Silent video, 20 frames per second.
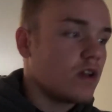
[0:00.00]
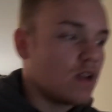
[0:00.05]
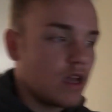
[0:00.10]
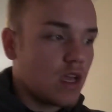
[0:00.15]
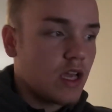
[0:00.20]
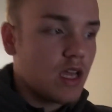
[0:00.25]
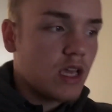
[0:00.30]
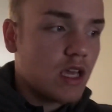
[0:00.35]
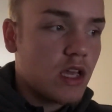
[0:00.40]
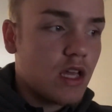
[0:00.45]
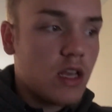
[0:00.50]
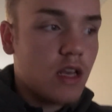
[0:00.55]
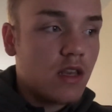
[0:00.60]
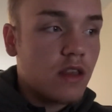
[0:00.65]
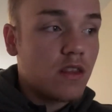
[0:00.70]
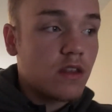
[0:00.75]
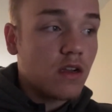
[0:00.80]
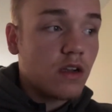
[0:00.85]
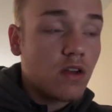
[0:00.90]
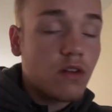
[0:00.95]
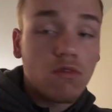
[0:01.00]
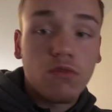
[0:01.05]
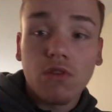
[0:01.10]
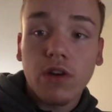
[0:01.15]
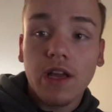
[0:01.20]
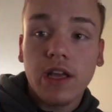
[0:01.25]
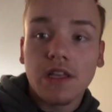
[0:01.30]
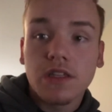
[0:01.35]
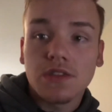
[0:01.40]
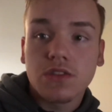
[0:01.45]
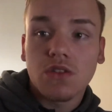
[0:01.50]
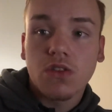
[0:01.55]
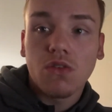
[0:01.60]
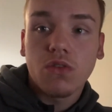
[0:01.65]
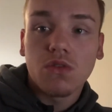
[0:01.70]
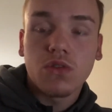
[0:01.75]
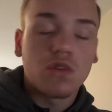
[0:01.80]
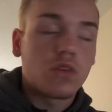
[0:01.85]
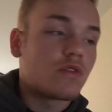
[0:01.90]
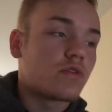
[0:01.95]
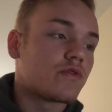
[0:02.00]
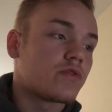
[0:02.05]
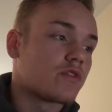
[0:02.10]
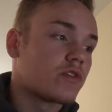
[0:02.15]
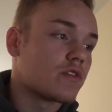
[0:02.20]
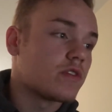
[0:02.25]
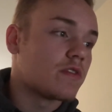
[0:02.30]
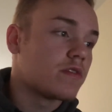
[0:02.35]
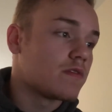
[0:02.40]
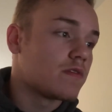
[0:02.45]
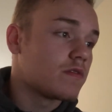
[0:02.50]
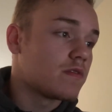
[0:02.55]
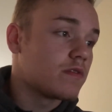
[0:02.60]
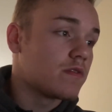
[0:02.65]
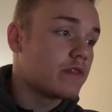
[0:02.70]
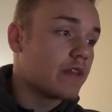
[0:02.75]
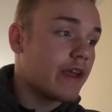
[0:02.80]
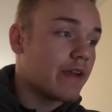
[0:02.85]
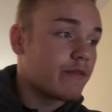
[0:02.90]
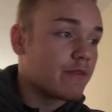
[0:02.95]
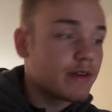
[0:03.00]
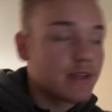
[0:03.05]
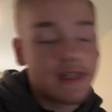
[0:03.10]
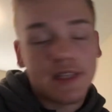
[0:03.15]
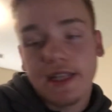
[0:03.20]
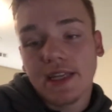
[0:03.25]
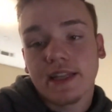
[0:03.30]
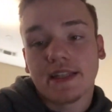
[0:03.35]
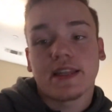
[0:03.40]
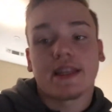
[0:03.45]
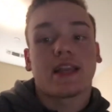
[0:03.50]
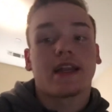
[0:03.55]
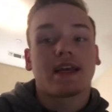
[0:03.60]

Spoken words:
And the grand total for everything that